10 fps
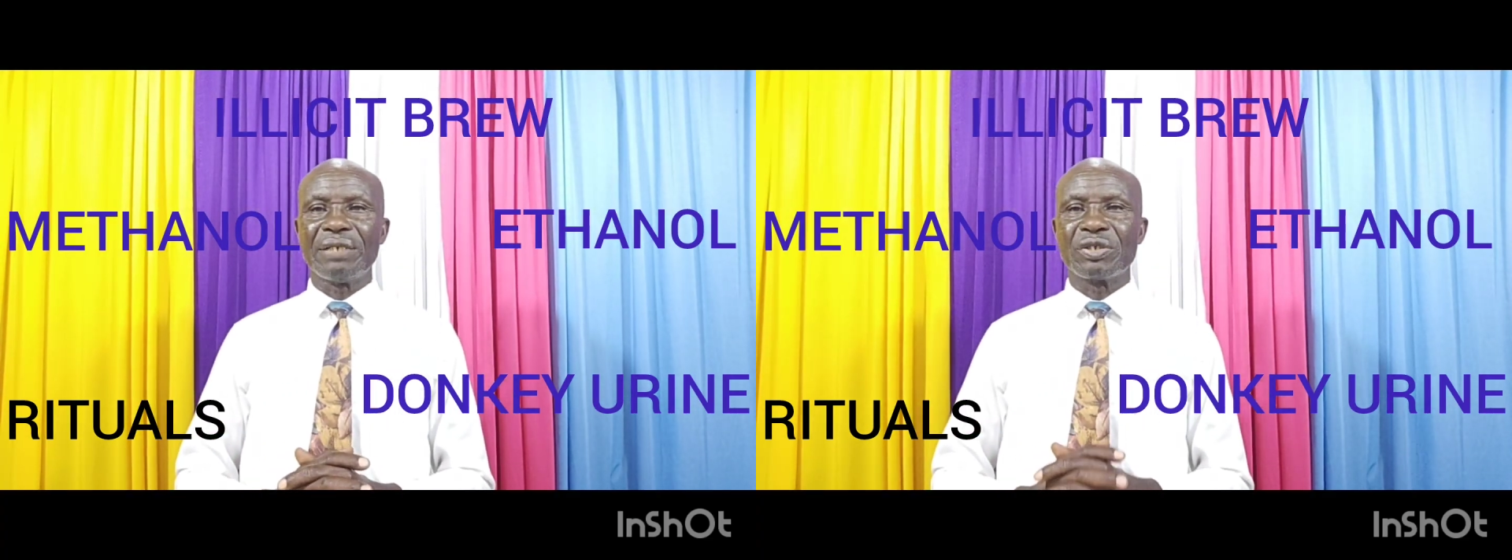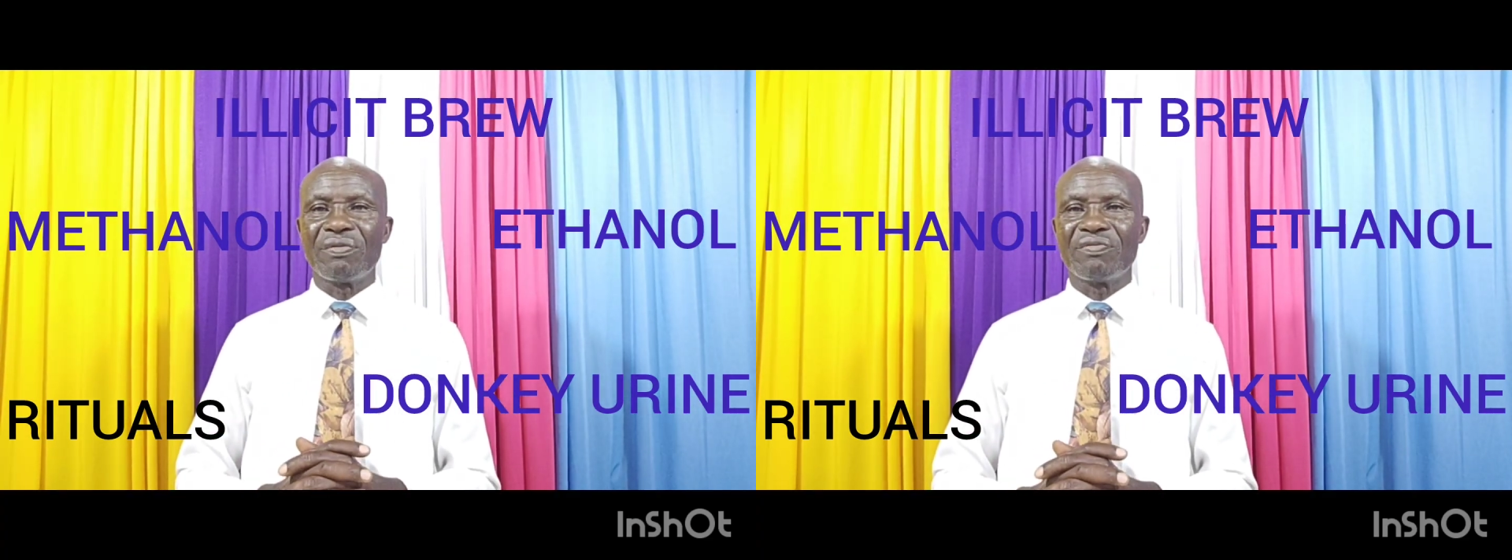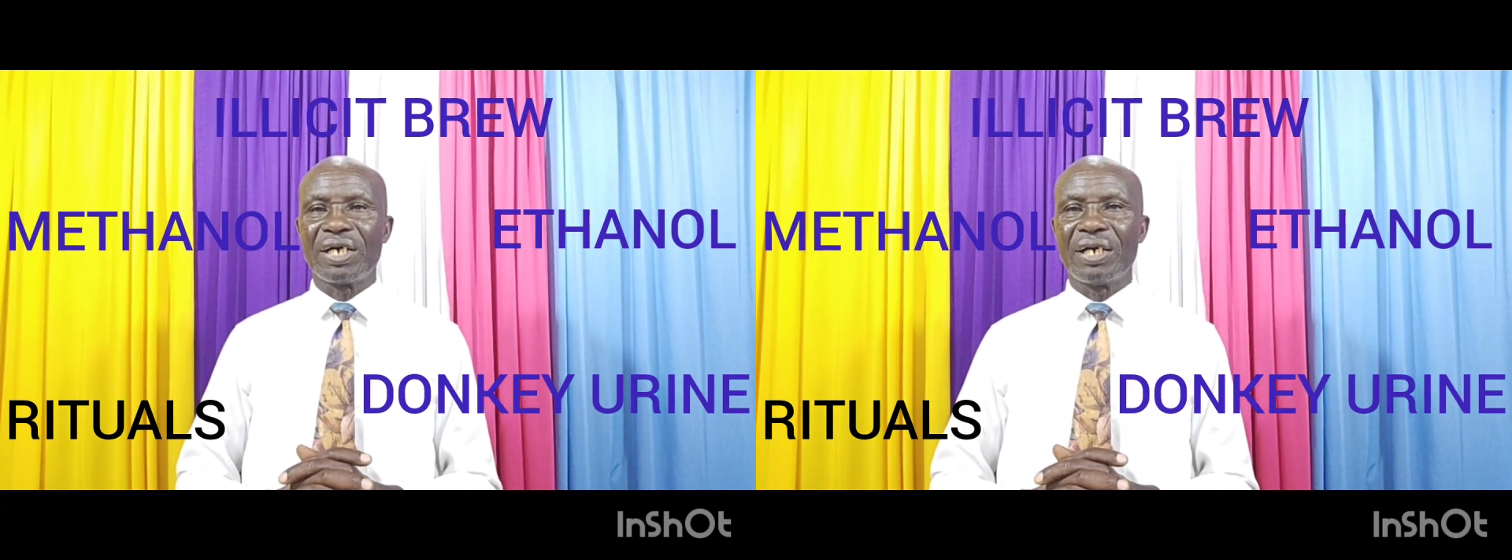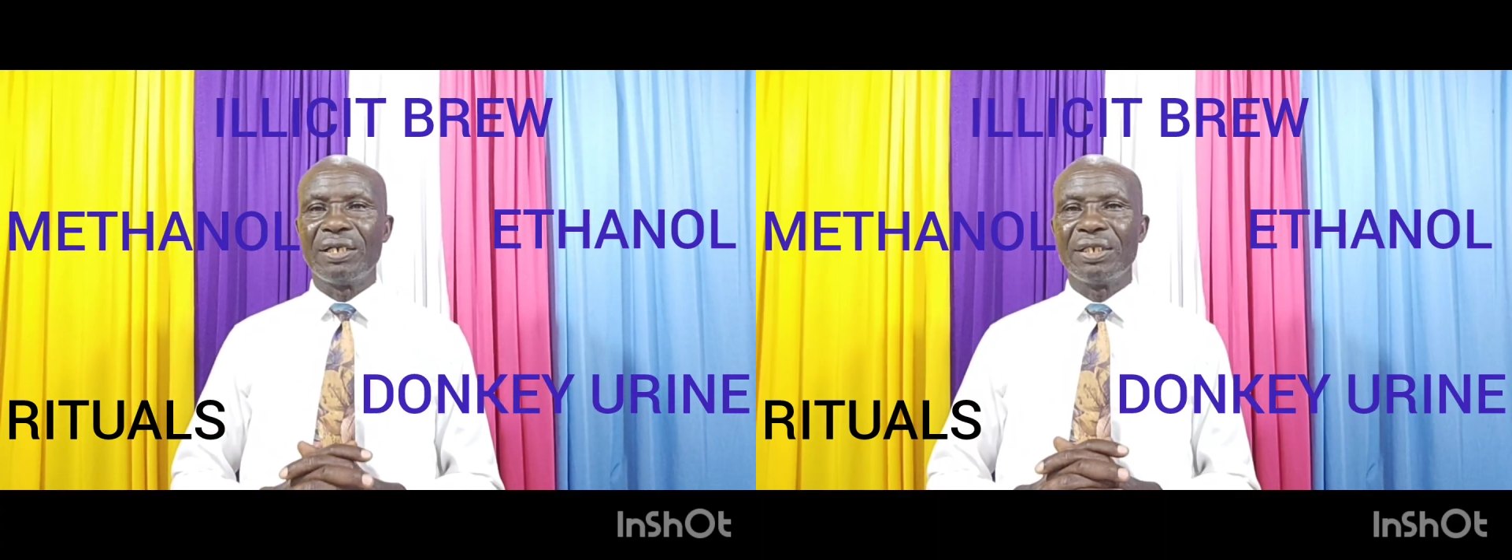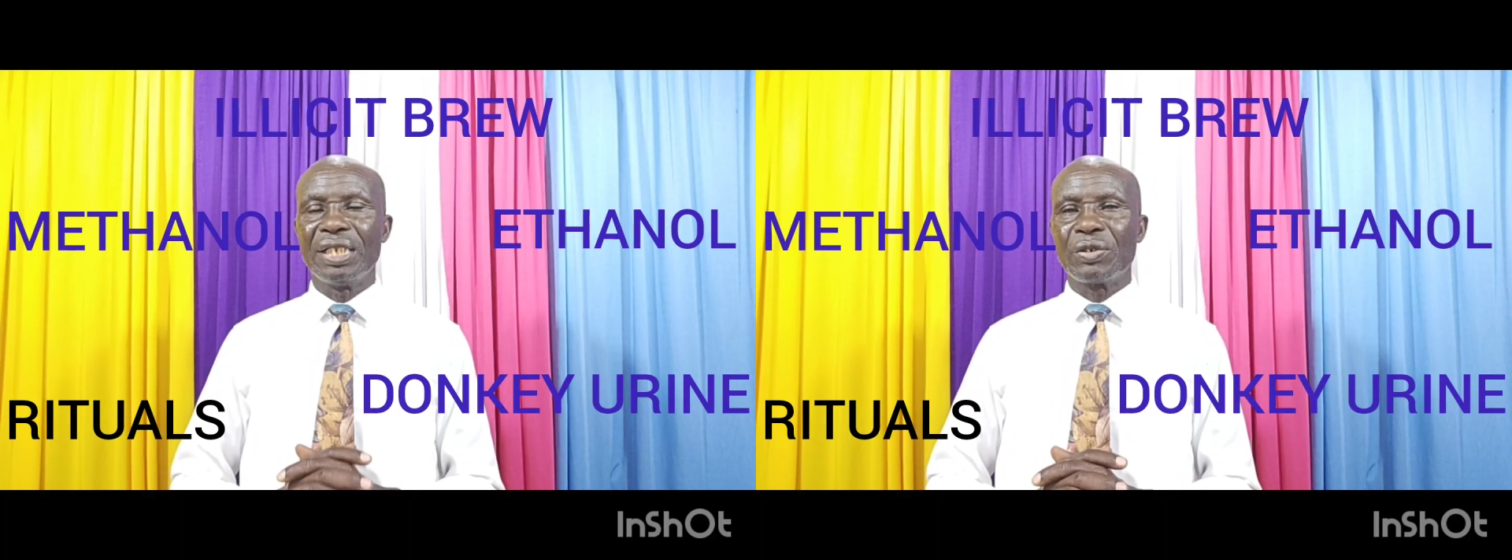types of
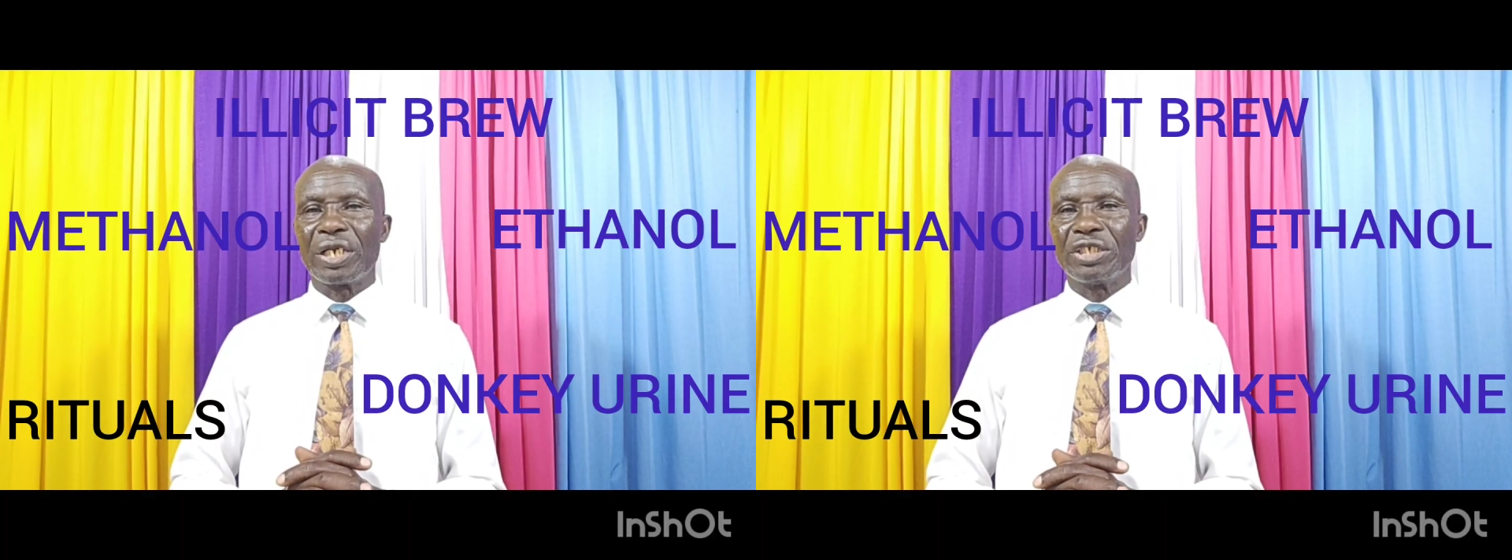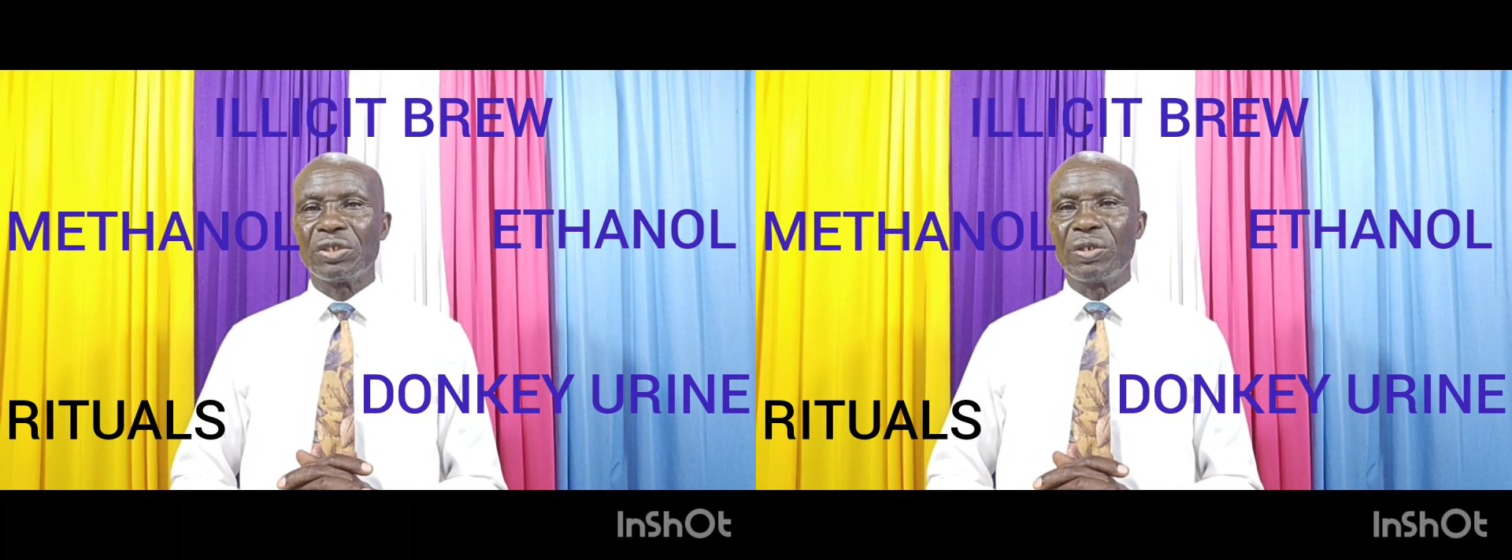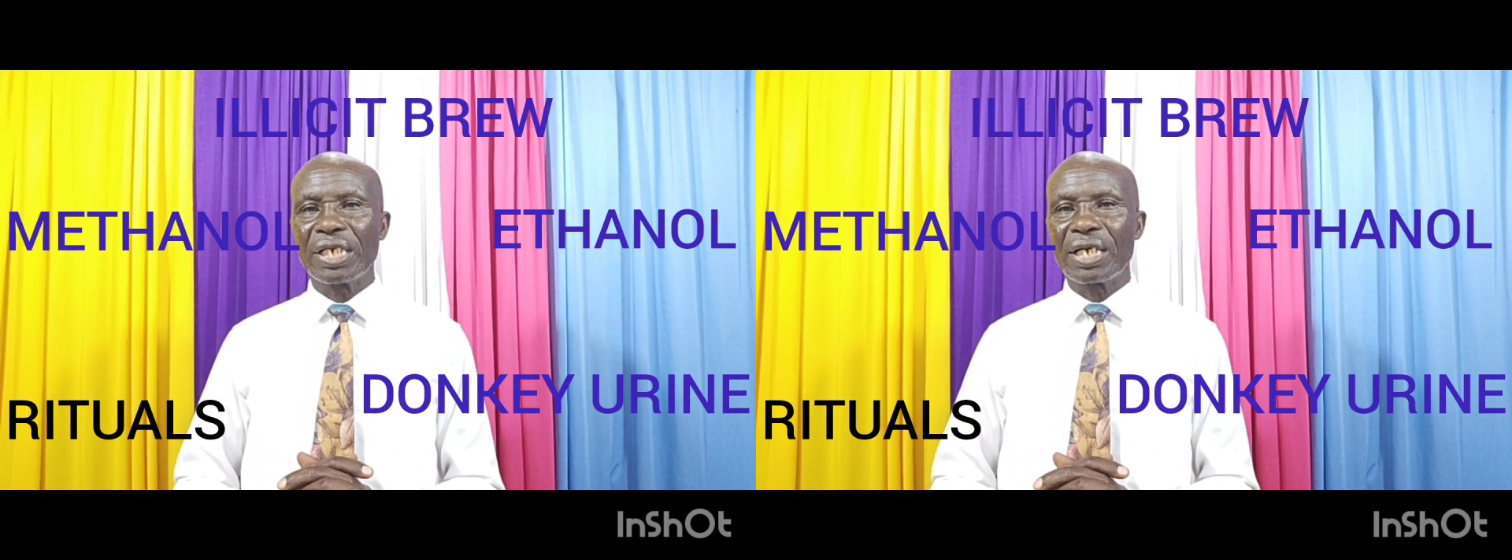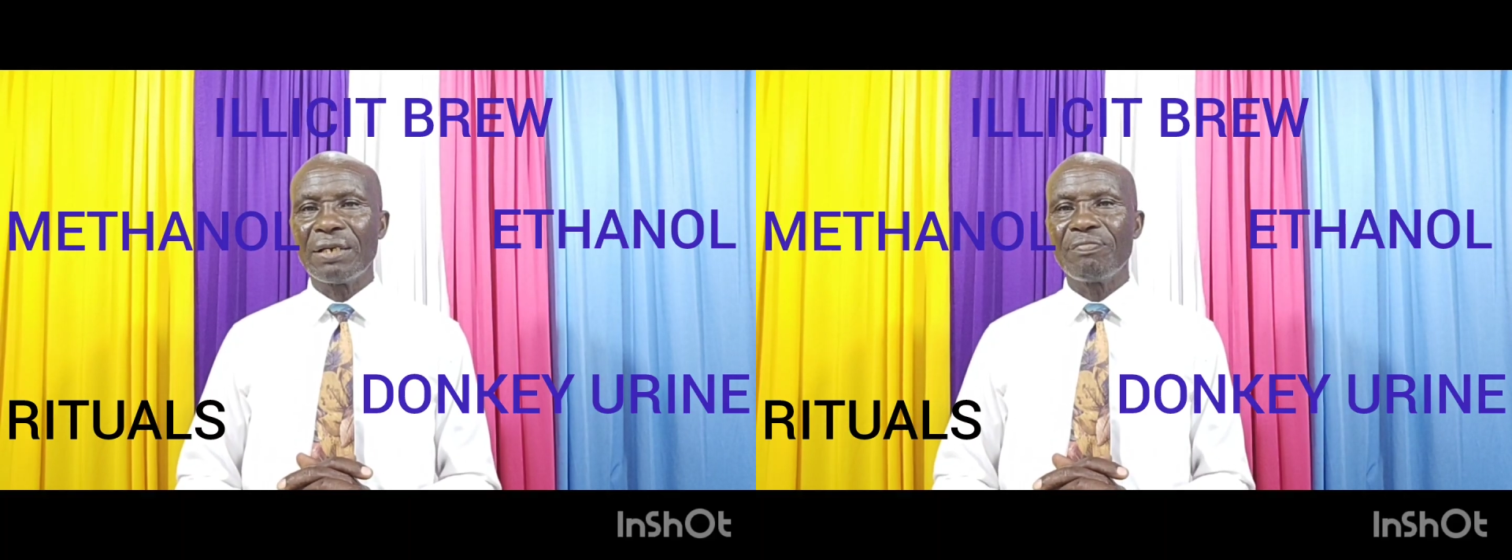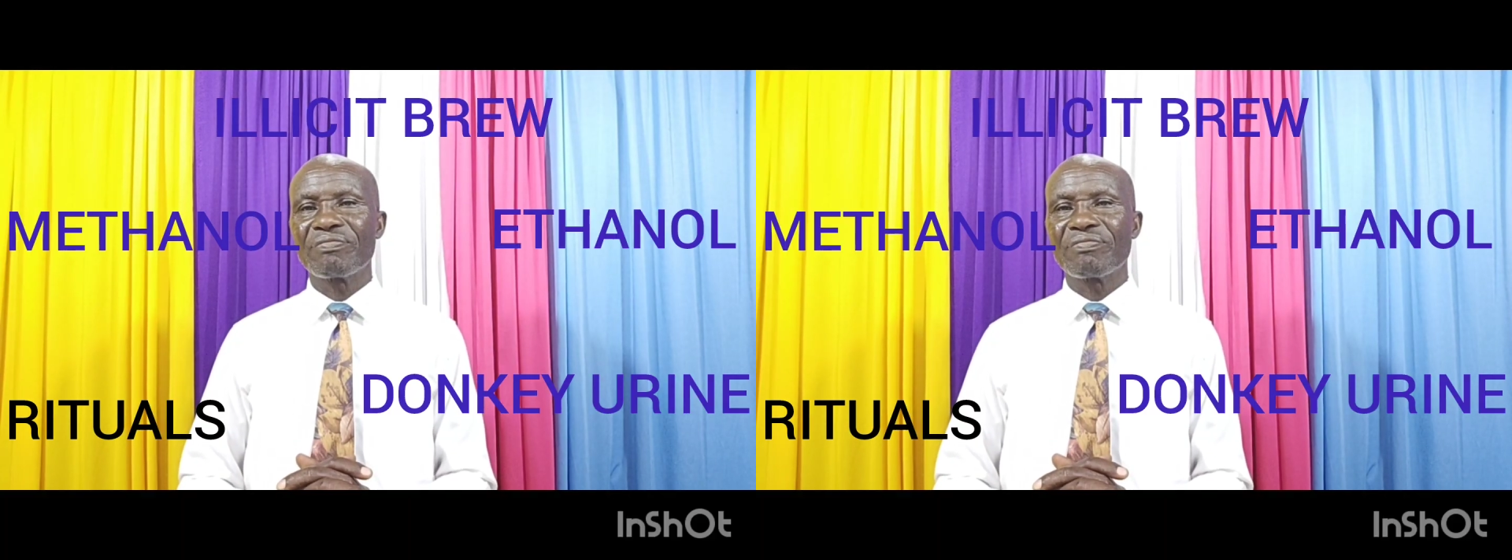traditional liquor